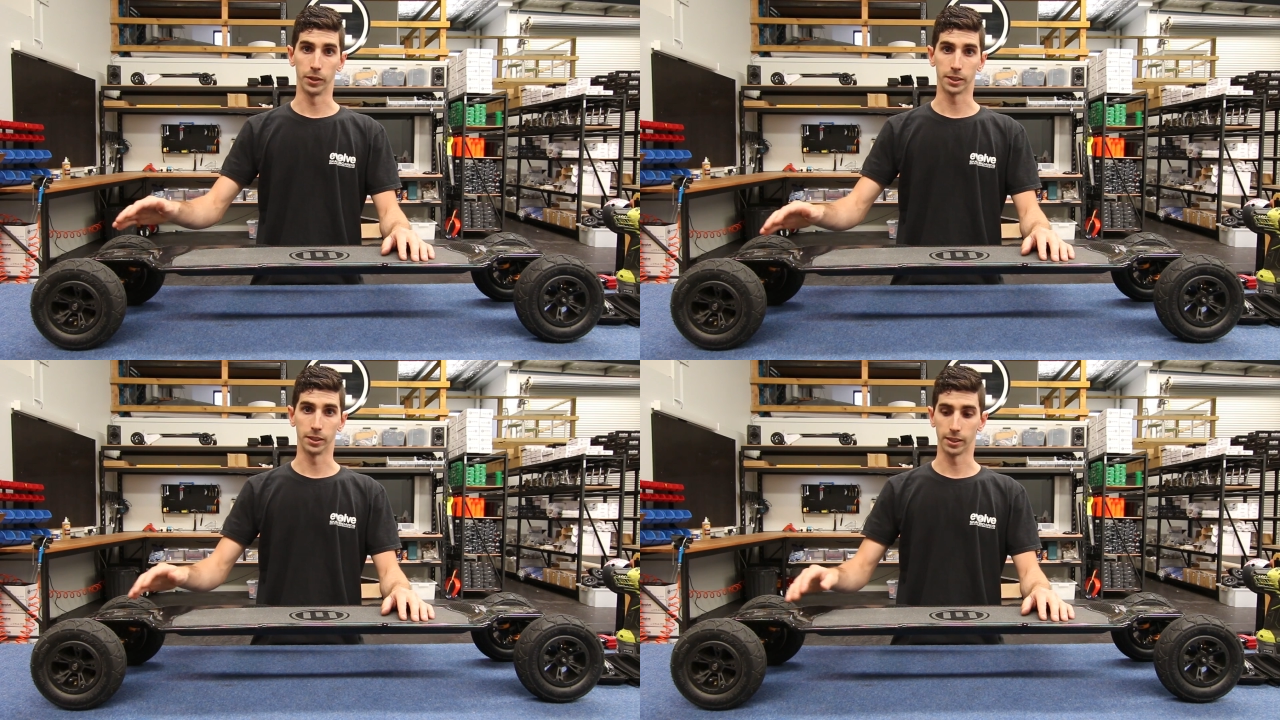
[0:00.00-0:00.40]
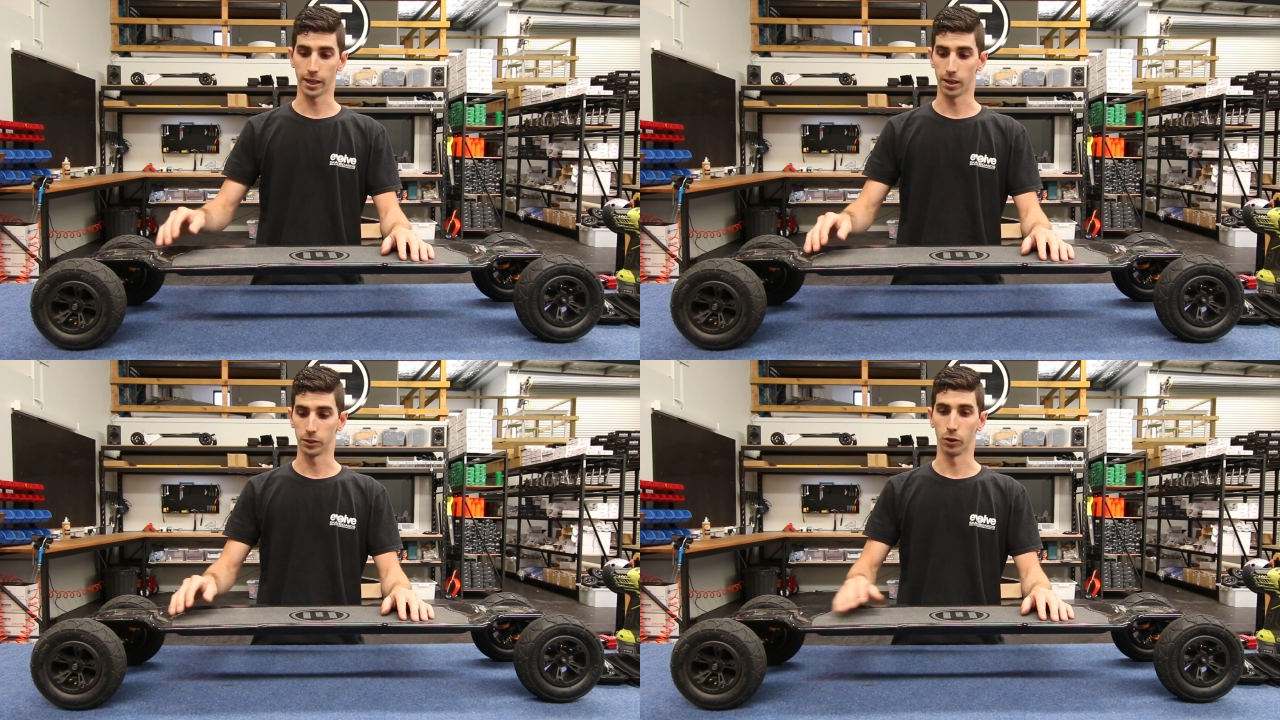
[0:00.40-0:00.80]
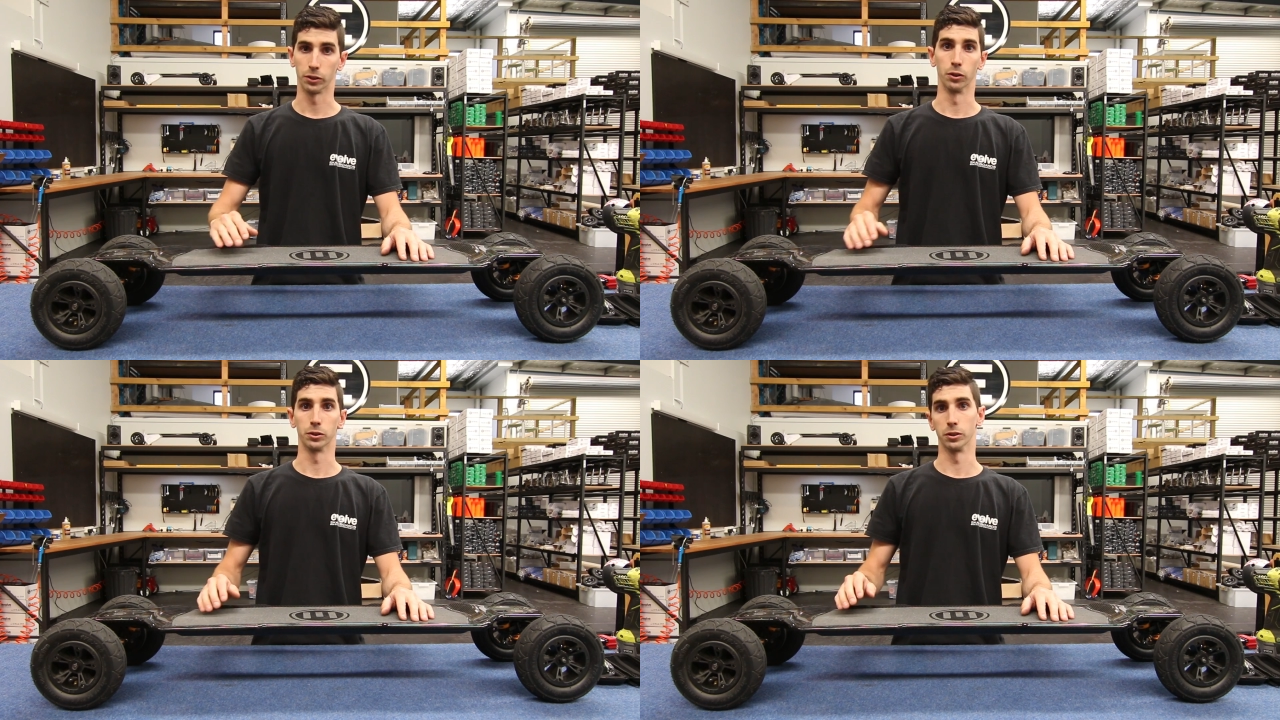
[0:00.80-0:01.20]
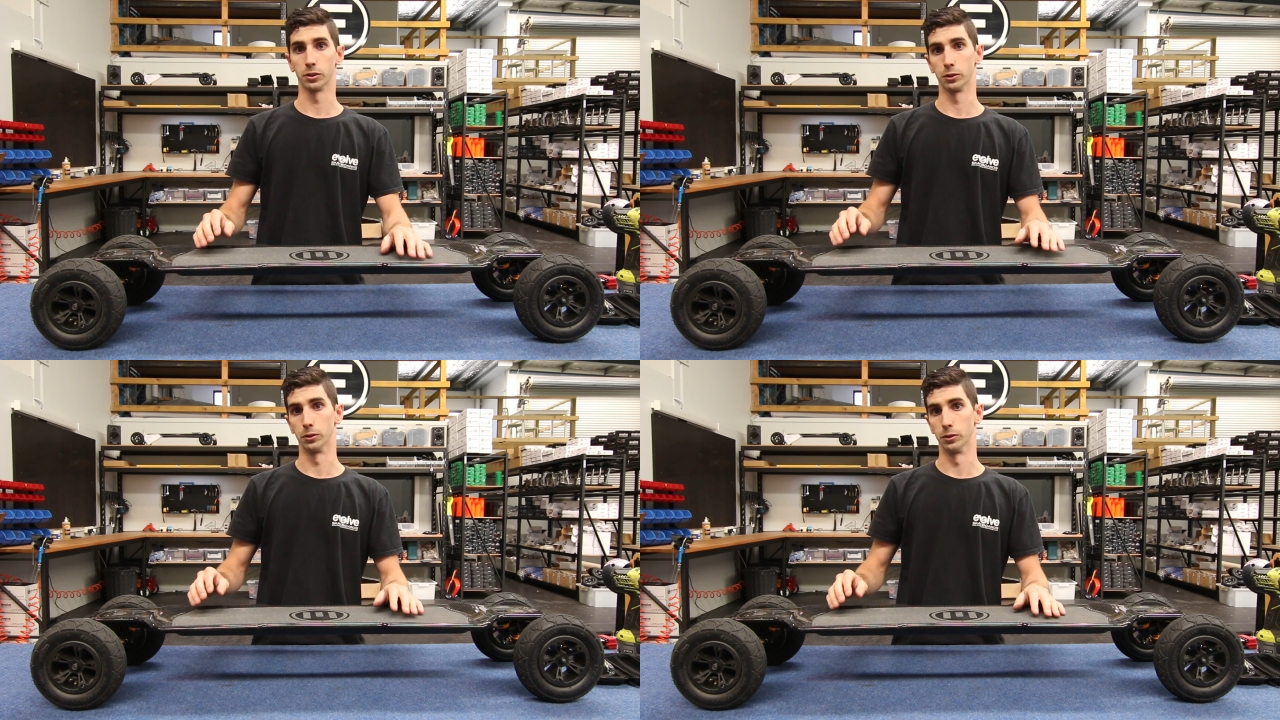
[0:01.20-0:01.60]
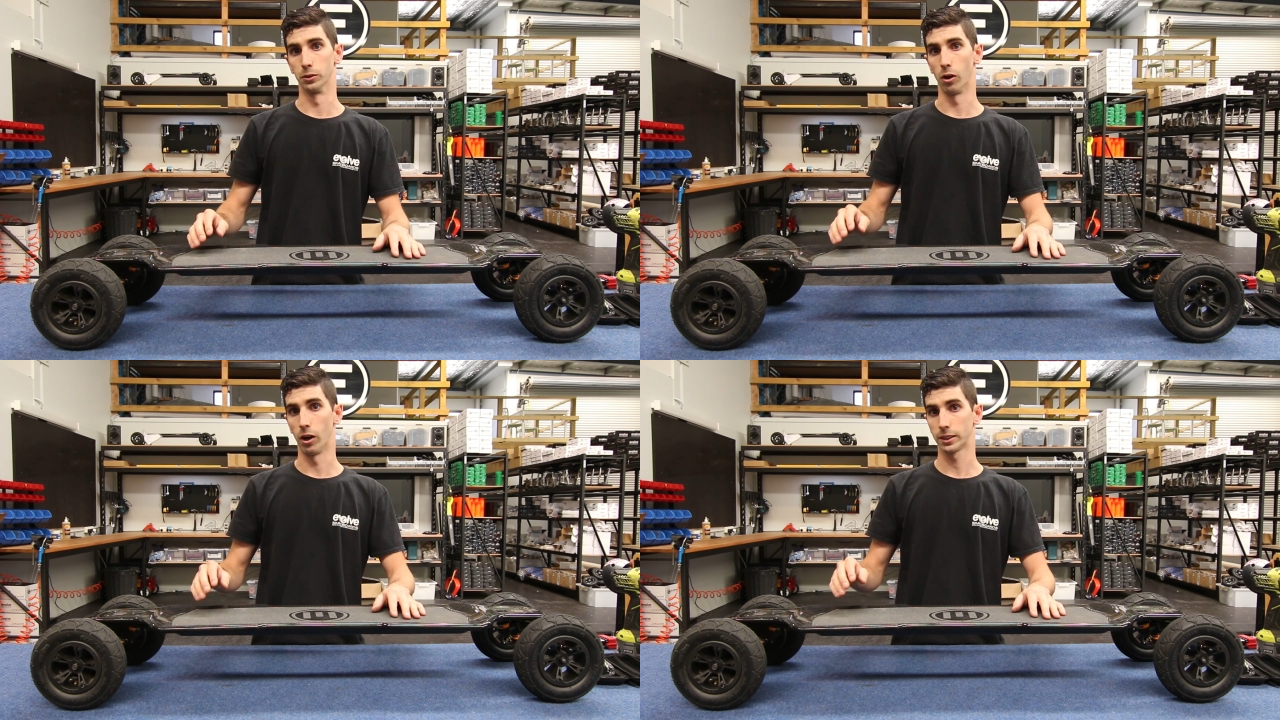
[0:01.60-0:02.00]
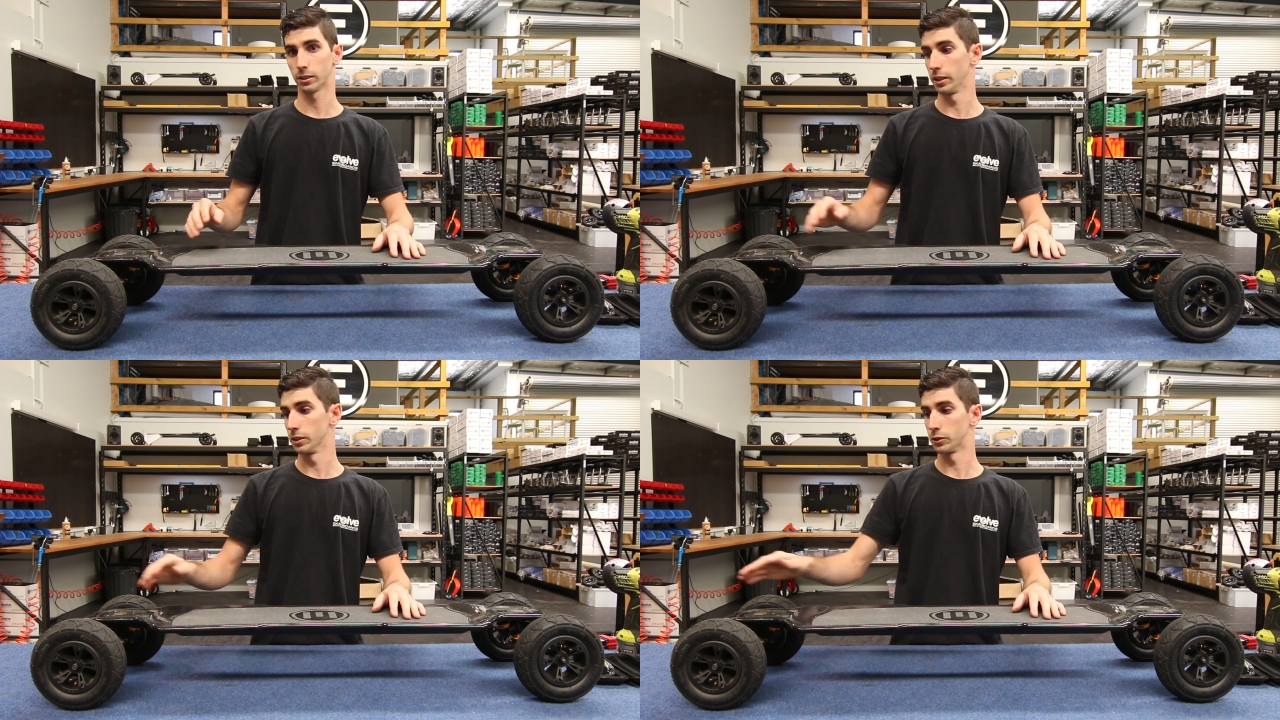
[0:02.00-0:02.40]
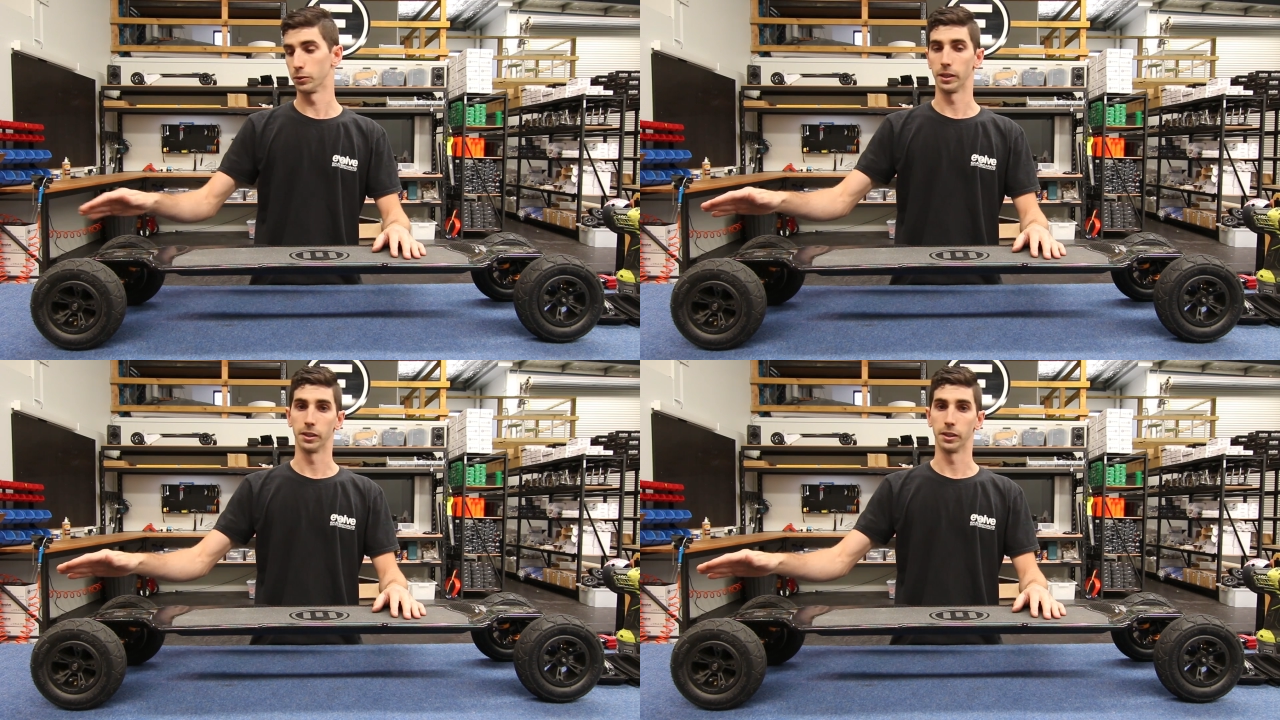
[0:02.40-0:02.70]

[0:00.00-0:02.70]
this is our diagnosis to isolate it to